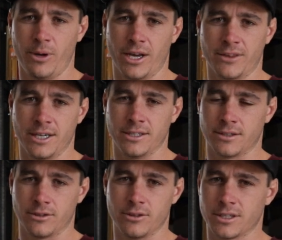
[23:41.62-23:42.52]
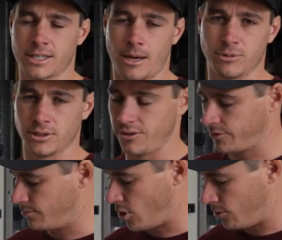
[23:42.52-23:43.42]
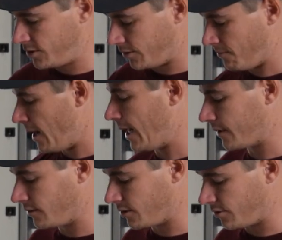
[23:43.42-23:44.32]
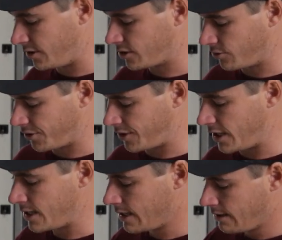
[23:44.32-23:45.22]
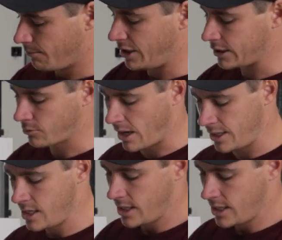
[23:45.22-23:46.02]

about these, there is a couple of different mobs on the market that do this sort of thing. But this one,